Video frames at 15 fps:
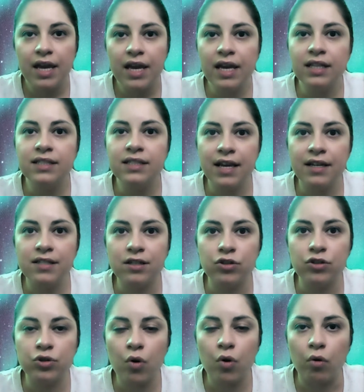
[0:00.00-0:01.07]
it takes
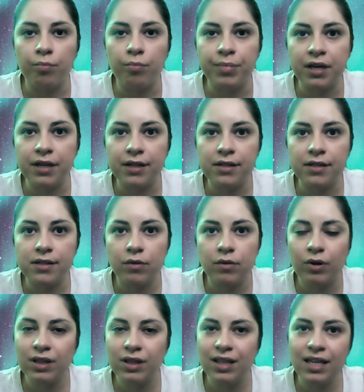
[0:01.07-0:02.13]
control, because
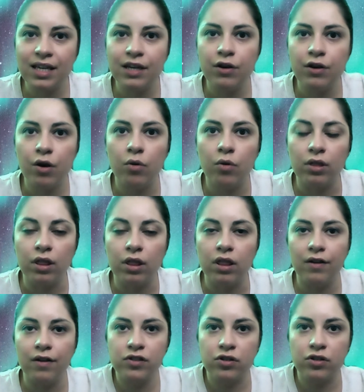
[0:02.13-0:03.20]
what the ego
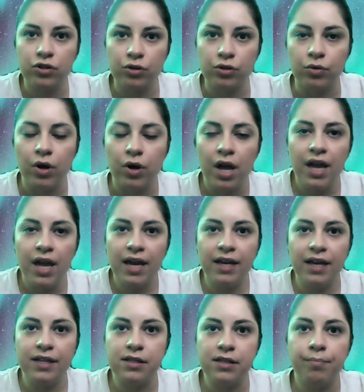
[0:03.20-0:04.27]
loves to do
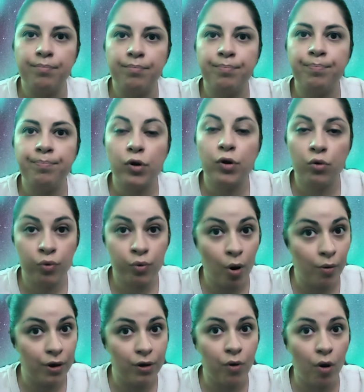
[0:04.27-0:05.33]
is,
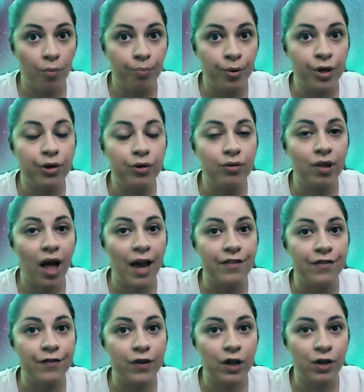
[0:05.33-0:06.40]
quote unquote, put your
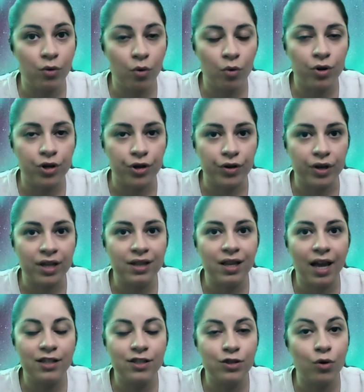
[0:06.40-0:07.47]
life in order. It
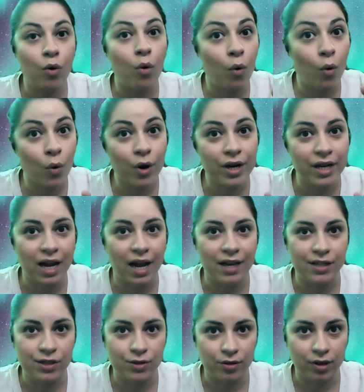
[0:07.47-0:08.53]
likes to
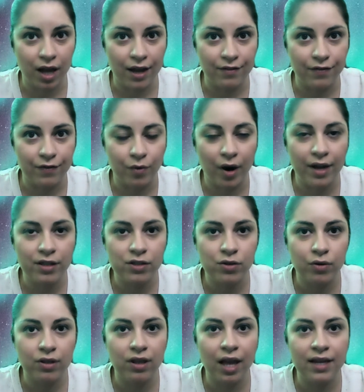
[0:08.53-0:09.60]
organize your life, right? So
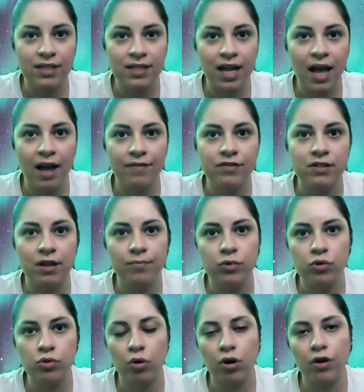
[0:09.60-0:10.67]
it likes to have some
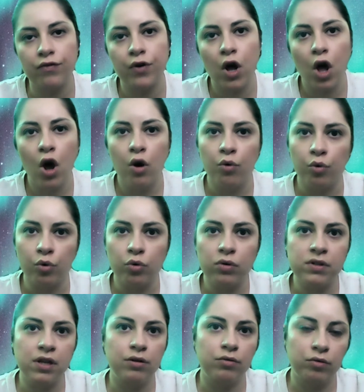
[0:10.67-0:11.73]
sort of
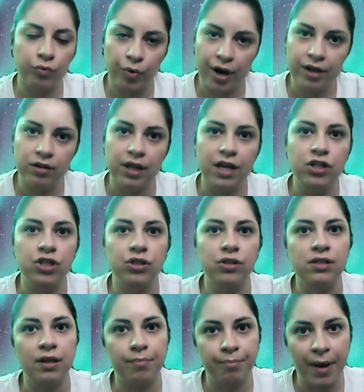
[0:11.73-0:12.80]
rules and
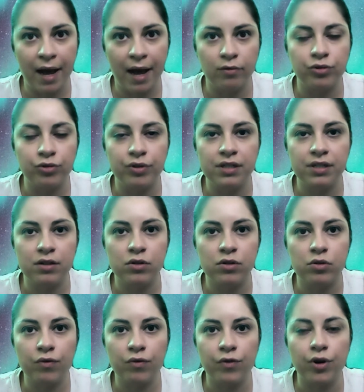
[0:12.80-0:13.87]
regulations and boundaries and
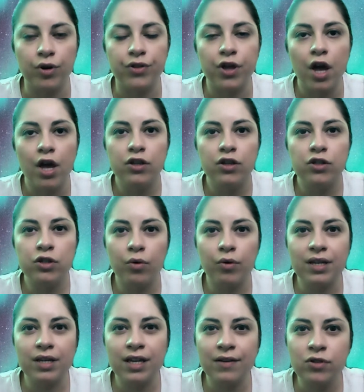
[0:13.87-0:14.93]
so forth. So
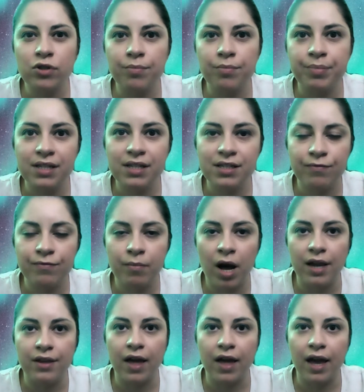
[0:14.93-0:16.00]
it gives you a peace of
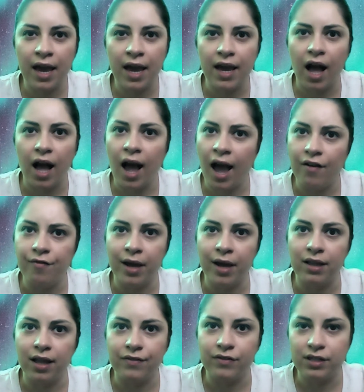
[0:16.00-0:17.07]
mind that, hey, I have my
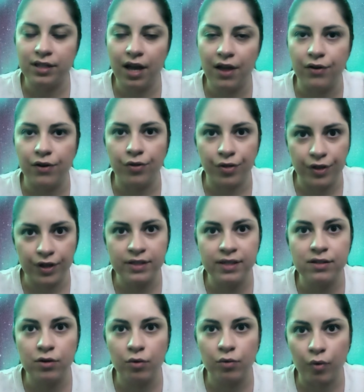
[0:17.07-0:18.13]
life together. This
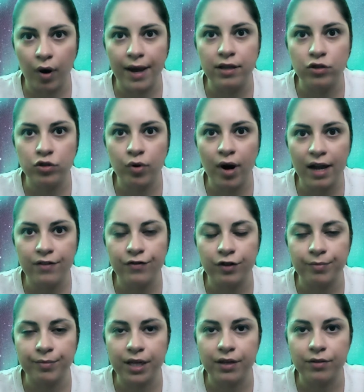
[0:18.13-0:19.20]
is the right track for
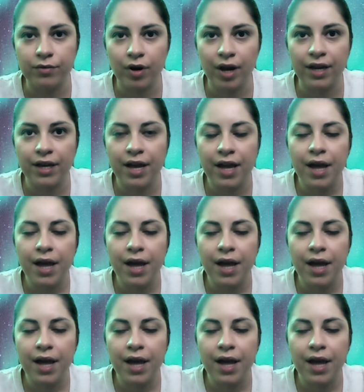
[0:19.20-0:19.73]
me, right?